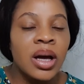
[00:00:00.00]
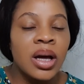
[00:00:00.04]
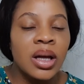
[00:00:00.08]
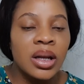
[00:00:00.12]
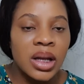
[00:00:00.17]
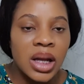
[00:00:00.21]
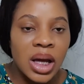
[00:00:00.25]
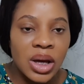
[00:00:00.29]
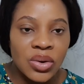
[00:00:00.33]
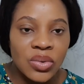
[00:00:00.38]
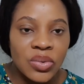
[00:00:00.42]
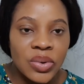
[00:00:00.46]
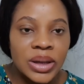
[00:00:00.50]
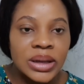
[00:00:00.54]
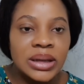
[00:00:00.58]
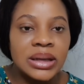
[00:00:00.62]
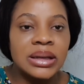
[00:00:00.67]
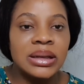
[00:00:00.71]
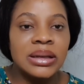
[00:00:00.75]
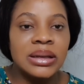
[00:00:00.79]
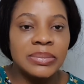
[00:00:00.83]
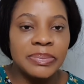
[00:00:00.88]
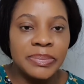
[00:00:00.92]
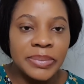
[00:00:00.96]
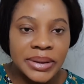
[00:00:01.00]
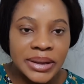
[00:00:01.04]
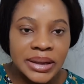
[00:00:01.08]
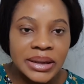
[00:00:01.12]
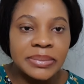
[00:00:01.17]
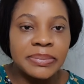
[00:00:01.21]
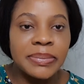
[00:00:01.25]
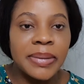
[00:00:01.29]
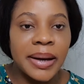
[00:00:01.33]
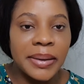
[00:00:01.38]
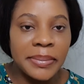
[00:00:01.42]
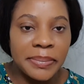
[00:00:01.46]
Language is bit
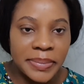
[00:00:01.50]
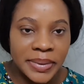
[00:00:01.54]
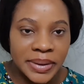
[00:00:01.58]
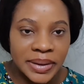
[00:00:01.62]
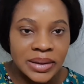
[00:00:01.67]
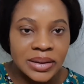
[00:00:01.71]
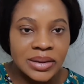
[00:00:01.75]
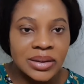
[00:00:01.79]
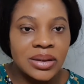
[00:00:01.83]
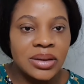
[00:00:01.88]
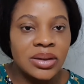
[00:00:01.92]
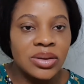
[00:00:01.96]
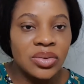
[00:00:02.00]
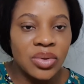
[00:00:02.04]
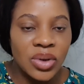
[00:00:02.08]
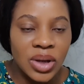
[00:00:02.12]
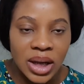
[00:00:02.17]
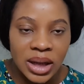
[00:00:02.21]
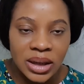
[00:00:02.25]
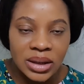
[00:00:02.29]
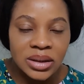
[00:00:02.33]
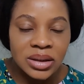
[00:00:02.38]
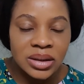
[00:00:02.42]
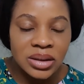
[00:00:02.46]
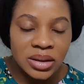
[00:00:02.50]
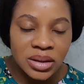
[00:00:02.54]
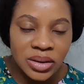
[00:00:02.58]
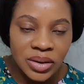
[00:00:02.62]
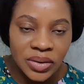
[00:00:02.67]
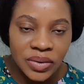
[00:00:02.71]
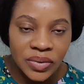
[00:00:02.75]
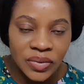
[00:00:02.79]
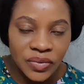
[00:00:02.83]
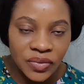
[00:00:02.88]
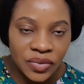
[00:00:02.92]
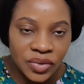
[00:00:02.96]
by bit. You can't
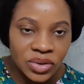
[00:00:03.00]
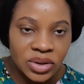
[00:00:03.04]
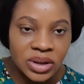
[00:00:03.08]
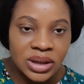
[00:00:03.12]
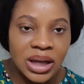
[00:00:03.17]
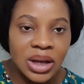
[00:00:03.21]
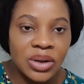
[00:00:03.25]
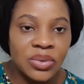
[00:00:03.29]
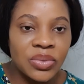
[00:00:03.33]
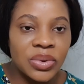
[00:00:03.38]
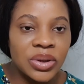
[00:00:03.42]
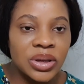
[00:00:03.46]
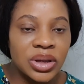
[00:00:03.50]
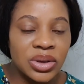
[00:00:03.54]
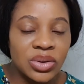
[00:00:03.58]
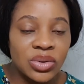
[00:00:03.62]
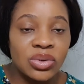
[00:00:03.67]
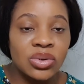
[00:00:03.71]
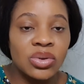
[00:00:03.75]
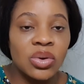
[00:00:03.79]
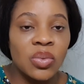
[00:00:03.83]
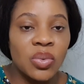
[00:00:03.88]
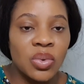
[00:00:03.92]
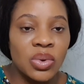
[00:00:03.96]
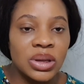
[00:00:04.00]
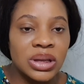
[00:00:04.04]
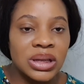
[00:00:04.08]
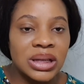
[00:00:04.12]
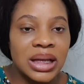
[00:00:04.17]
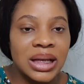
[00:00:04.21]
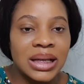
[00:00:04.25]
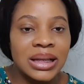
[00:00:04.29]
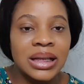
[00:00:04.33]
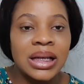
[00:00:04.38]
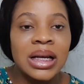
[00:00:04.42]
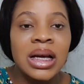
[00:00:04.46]
force language into someone's
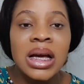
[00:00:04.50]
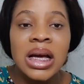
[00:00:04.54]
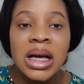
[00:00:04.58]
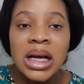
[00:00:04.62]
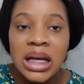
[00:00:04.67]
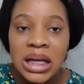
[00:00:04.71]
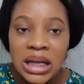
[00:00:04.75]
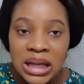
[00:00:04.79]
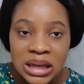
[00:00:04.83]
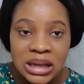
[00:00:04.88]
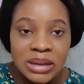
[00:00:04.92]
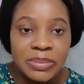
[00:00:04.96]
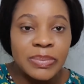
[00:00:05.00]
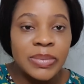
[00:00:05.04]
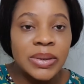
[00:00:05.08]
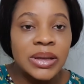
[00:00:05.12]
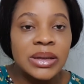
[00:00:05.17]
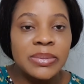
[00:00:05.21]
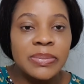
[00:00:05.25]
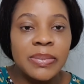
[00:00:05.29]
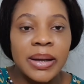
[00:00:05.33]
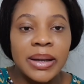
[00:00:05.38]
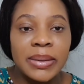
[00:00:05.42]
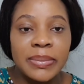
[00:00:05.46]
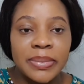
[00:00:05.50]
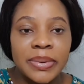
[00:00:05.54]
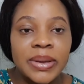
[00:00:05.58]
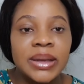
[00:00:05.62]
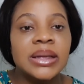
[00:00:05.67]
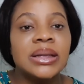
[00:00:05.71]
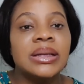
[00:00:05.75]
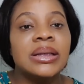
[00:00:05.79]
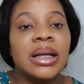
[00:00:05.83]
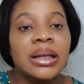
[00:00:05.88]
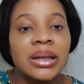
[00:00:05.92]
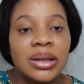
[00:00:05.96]
head. It's bit by bit.
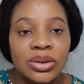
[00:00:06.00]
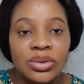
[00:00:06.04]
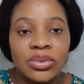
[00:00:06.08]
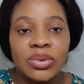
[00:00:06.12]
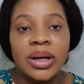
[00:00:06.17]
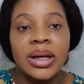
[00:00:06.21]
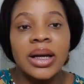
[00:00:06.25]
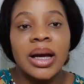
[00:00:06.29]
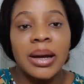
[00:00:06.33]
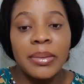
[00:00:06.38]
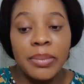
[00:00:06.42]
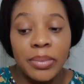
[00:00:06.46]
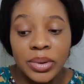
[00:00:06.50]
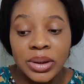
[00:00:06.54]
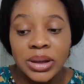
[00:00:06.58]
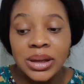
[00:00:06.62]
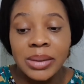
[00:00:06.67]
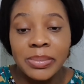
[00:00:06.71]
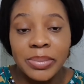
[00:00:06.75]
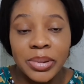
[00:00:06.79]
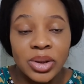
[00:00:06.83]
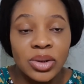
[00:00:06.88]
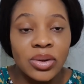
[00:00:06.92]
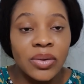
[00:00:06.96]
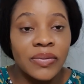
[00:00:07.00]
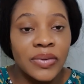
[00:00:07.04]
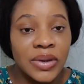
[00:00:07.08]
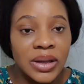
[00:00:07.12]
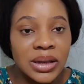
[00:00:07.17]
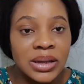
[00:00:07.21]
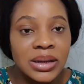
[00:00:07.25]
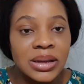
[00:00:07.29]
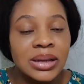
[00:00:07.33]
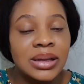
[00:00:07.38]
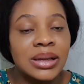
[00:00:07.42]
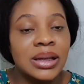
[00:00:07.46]
That is why I brought a bit of this.
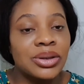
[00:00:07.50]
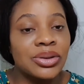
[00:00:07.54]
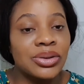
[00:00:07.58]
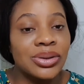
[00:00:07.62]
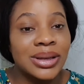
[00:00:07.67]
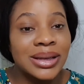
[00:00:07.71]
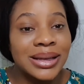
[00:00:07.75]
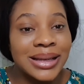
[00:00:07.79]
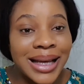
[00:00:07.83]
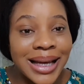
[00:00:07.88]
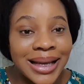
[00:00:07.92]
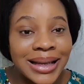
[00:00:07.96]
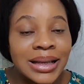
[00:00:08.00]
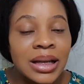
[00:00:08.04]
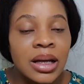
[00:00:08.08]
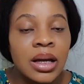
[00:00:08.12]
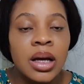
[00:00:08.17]
These are just 10.